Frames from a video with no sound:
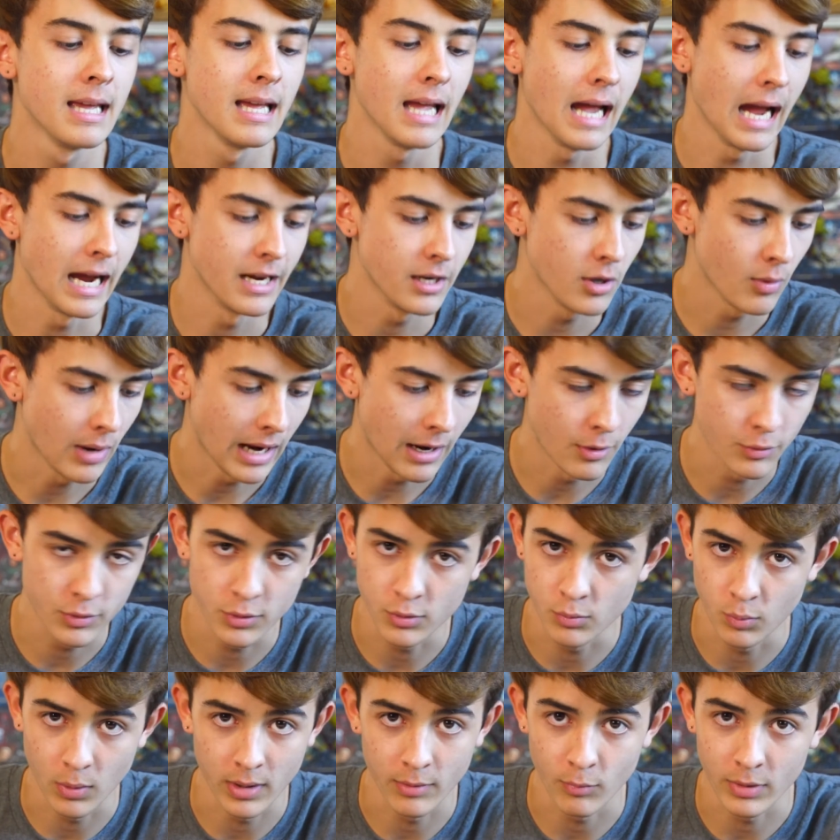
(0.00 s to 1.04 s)
I know how to
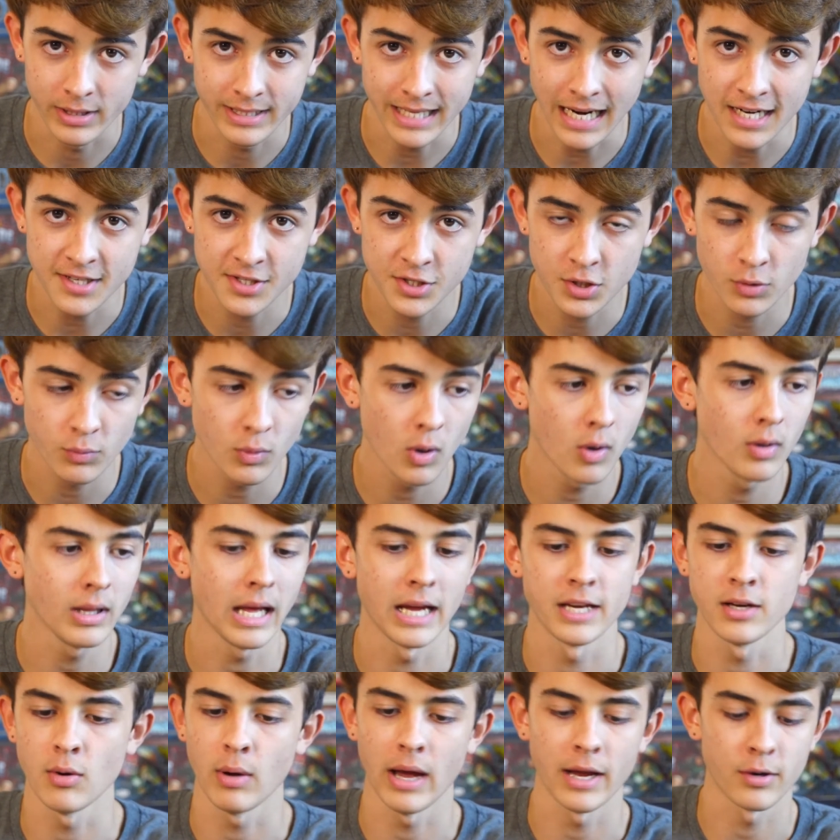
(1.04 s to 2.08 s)
what, what dice to roll.
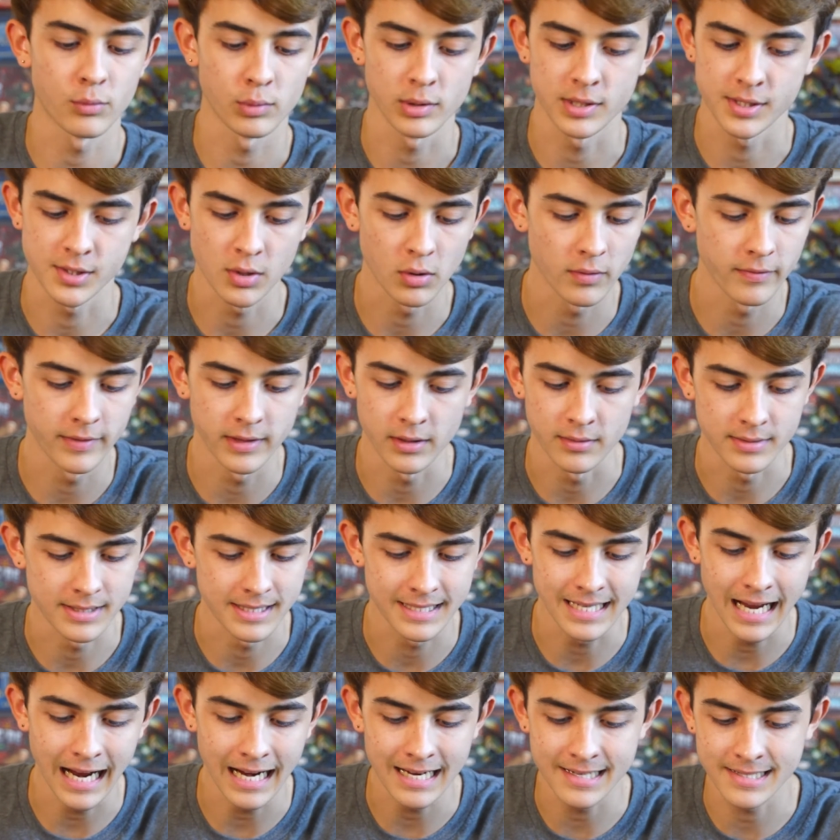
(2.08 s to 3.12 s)
I know how to resolve those
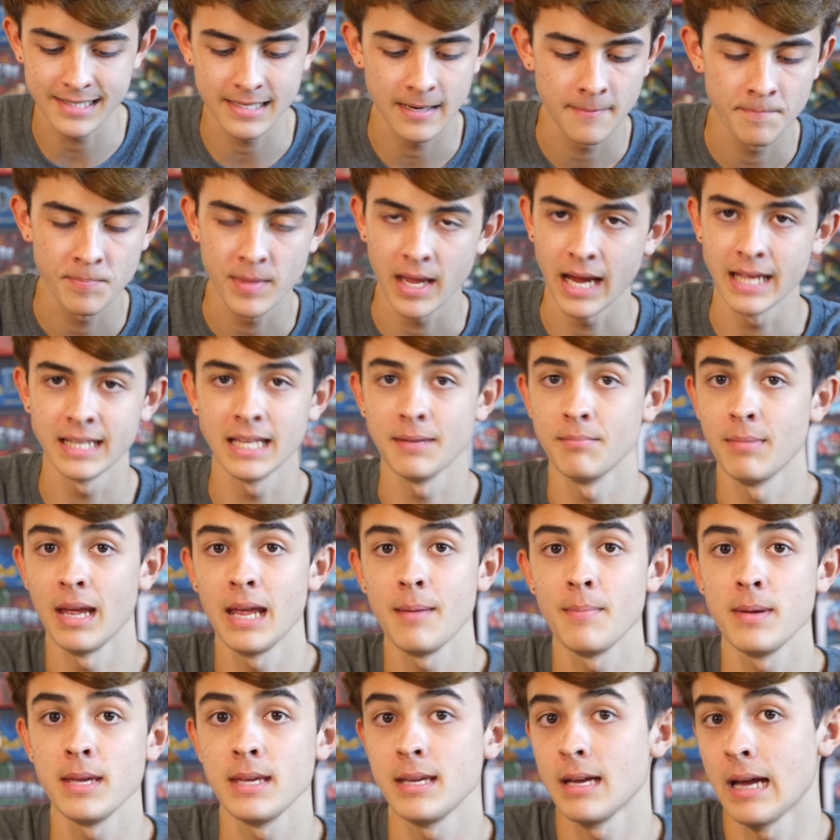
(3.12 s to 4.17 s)
dice. And then
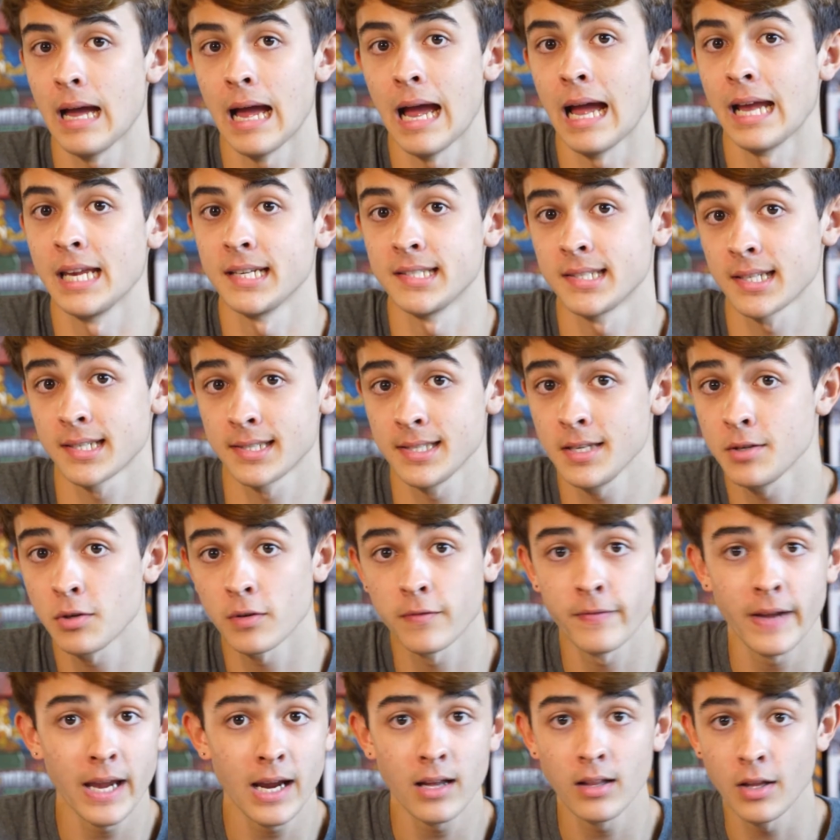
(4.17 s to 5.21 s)
maybe I succeed or
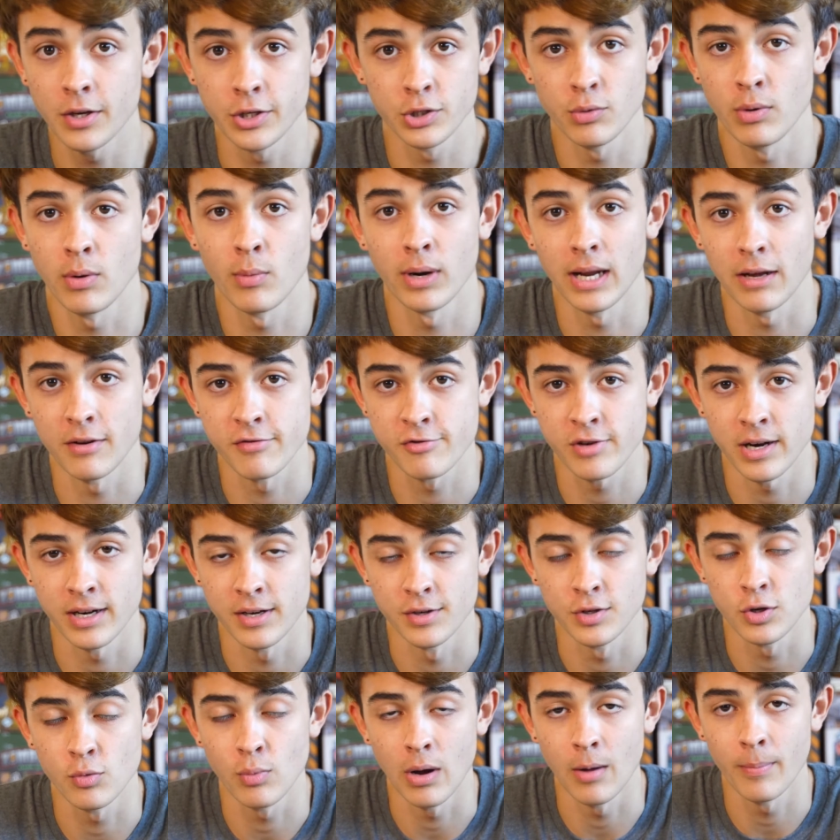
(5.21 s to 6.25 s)
fail on doing what I was trying to
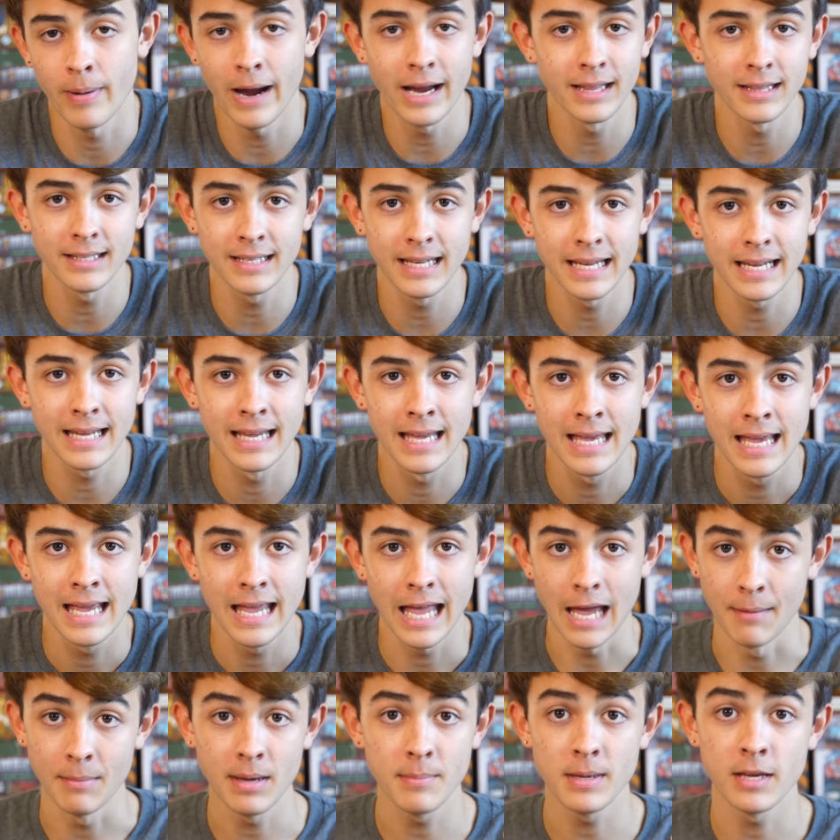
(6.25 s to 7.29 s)
do while piloting.
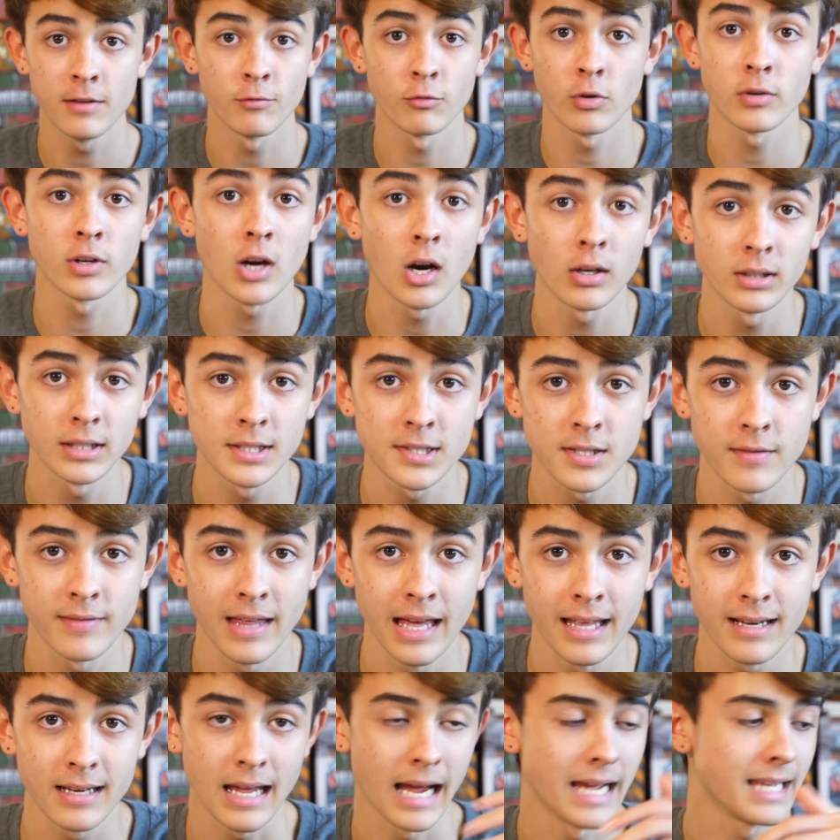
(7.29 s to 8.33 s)
And maybe even regardless of
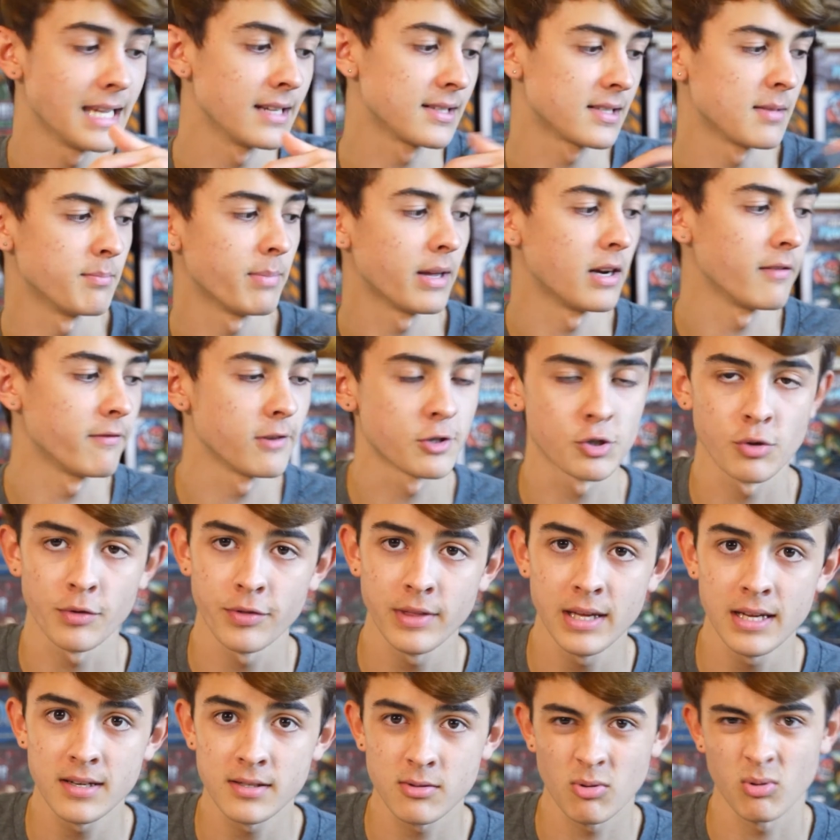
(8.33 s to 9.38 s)
that, I get some beneficial
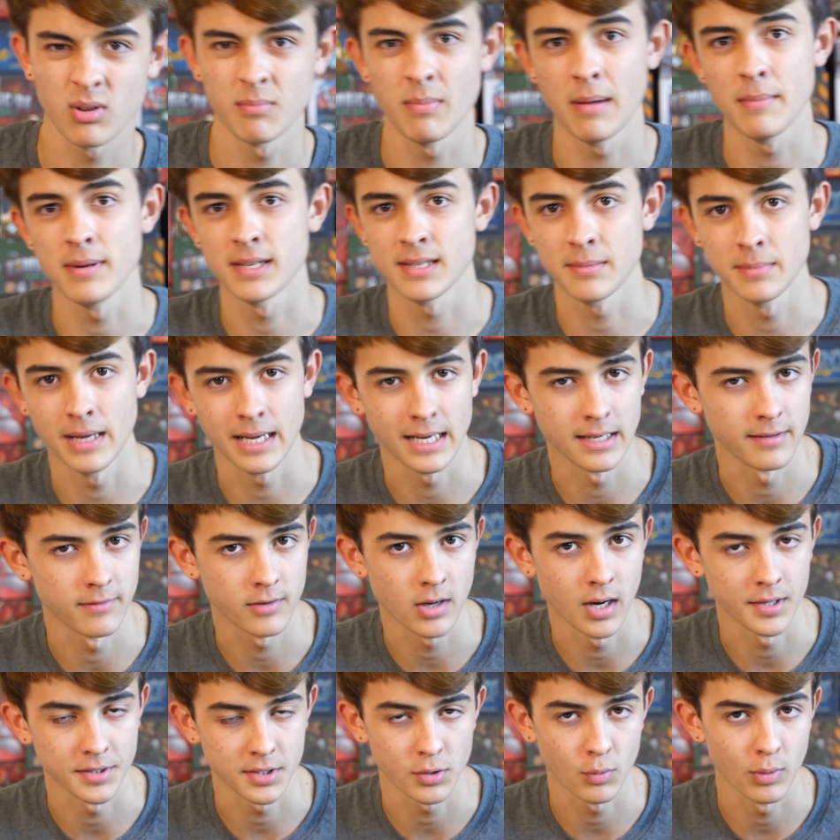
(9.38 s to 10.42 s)
things or maybe some negative
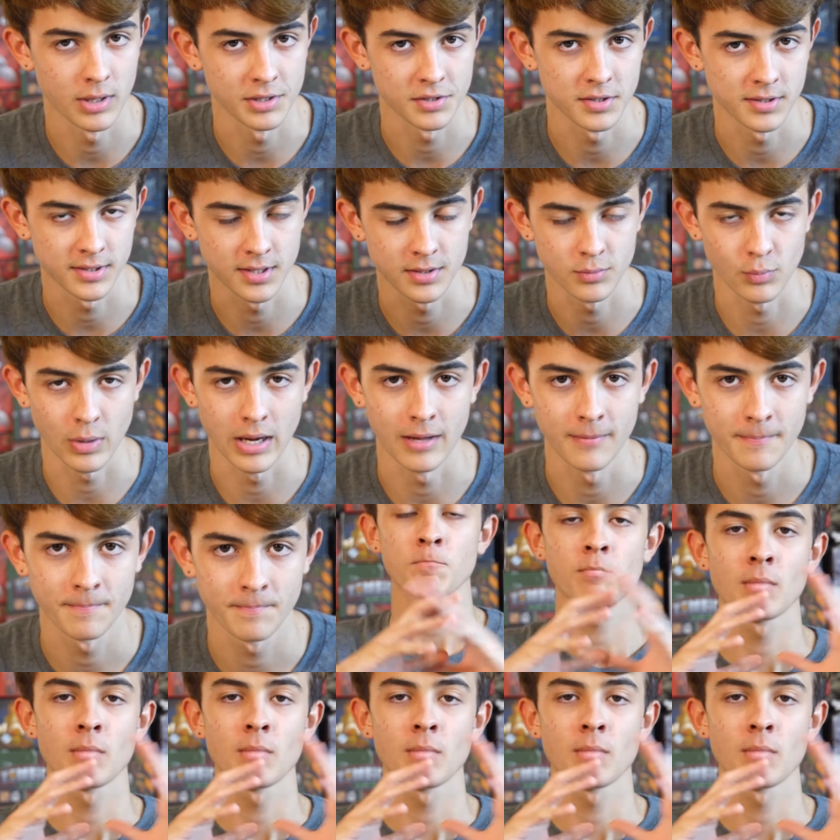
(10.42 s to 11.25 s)
consequences as well.